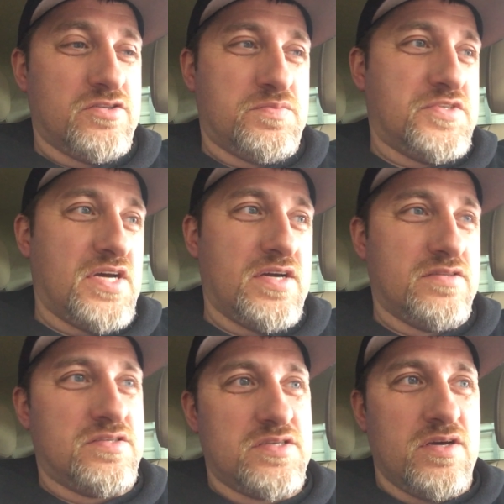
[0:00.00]

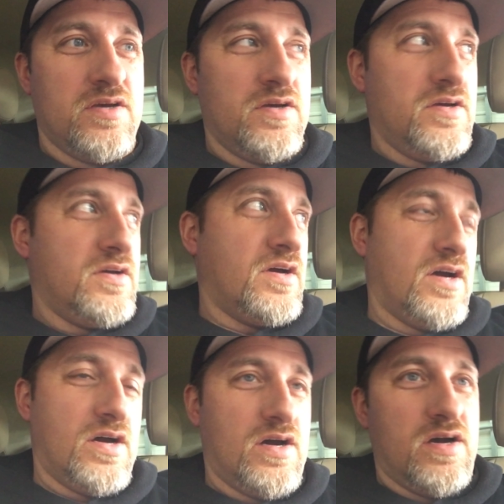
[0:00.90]
besides
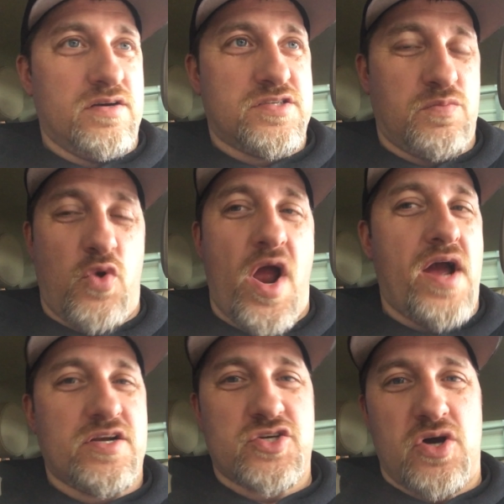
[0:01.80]
some
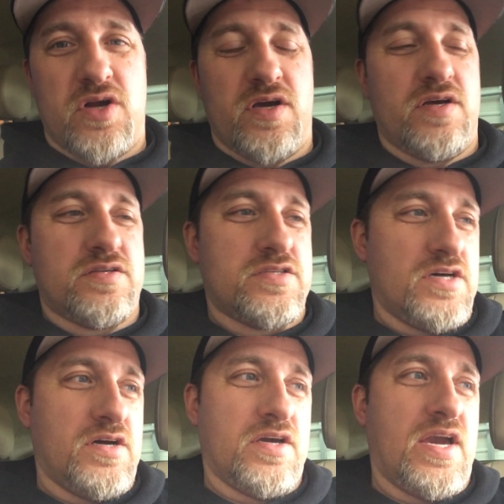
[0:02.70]
rash on it.
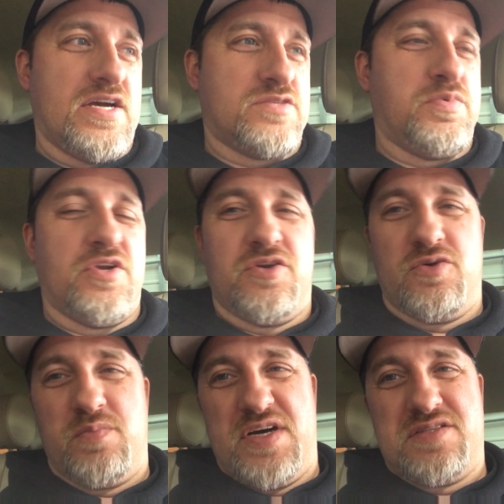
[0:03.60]
He has to put a new
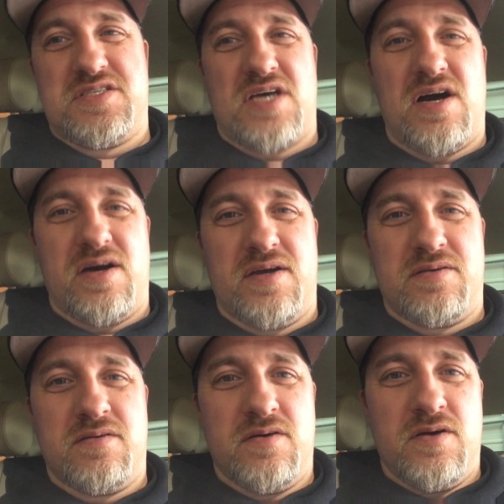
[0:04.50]
bedside
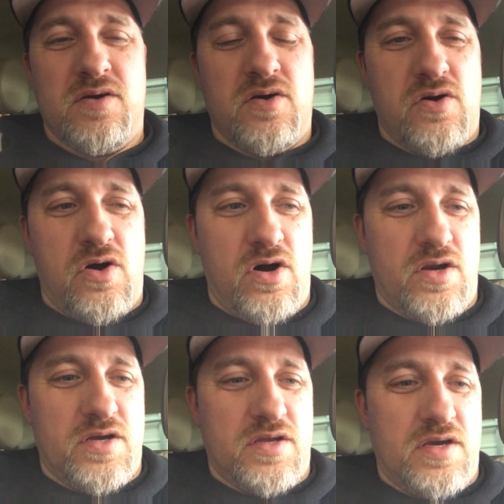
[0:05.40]
on
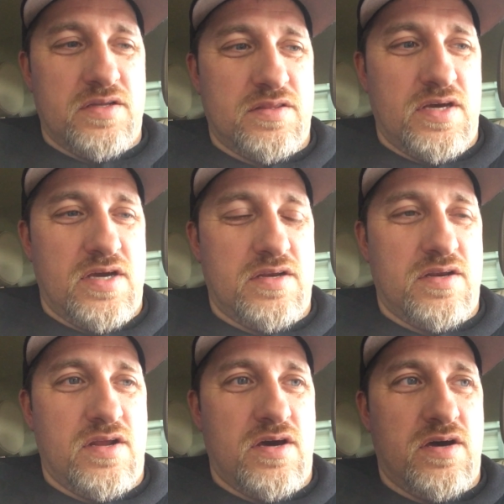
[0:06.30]
it, and then
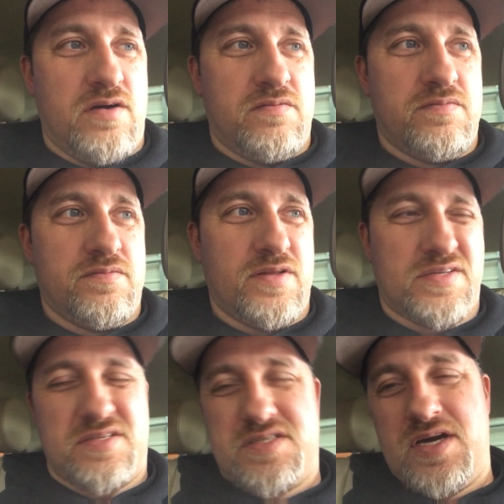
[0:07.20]
like
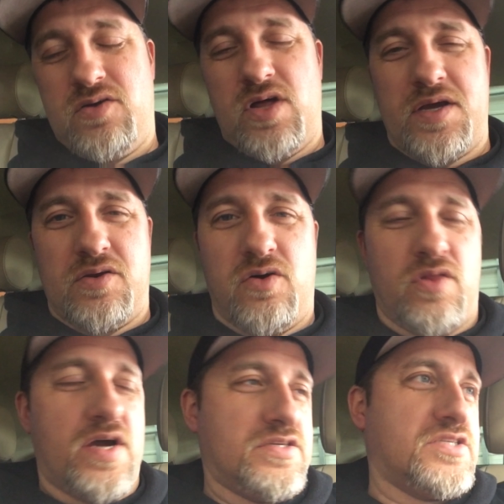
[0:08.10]
the tail light and all
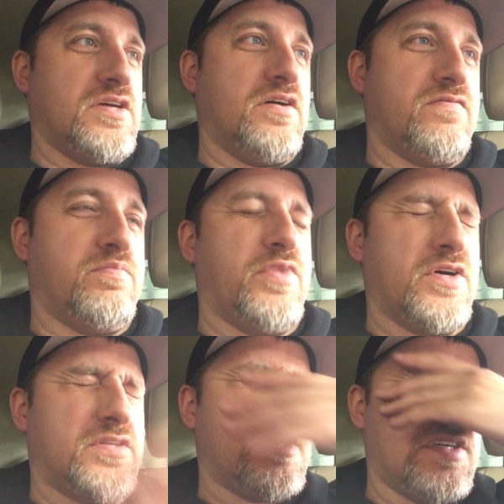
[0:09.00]
that stuff. But
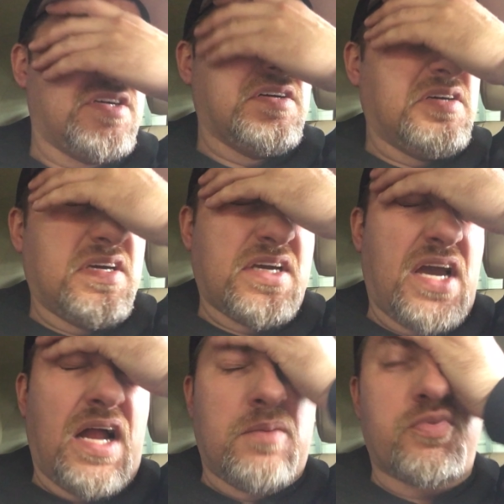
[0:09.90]
he
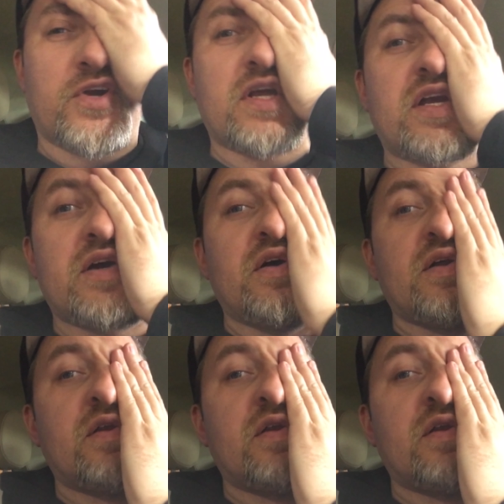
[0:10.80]
got it pretty good.